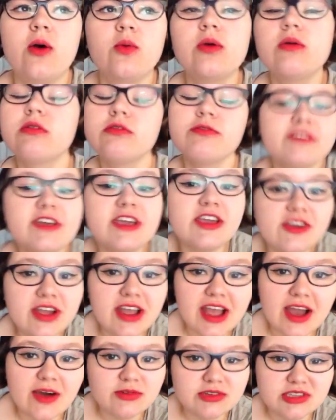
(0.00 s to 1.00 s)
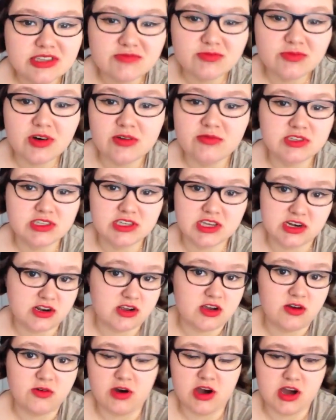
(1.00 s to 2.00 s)
We were figuring out what was going to
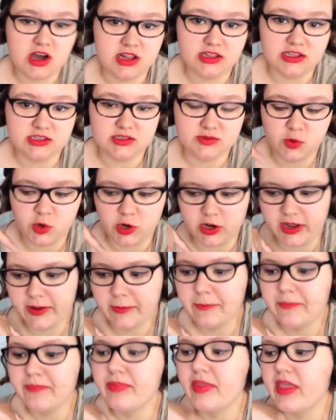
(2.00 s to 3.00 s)
go on this morning.